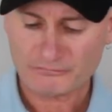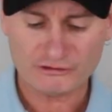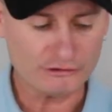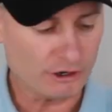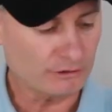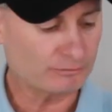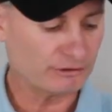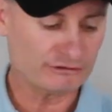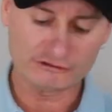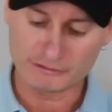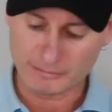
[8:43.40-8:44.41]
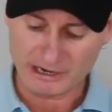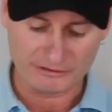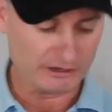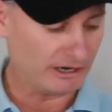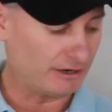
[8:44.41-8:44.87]
So we're just
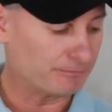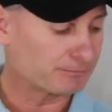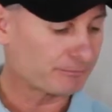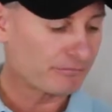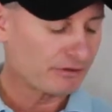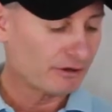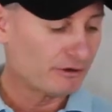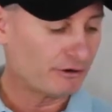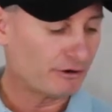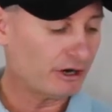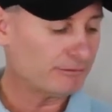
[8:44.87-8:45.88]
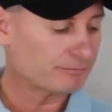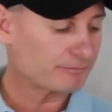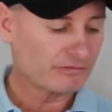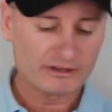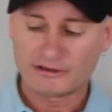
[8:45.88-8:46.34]
about there, all right?
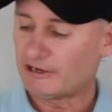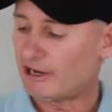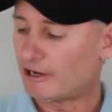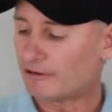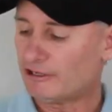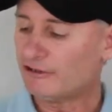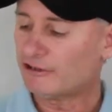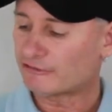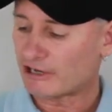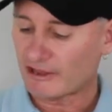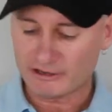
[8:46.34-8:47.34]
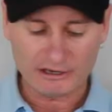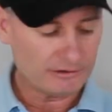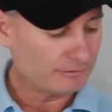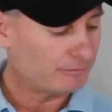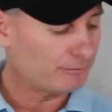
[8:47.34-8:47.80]
Now in this
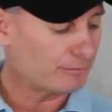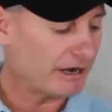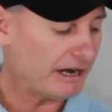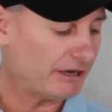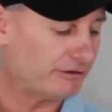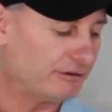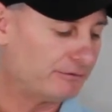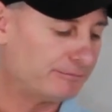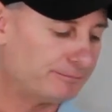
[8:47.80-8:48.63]
other brown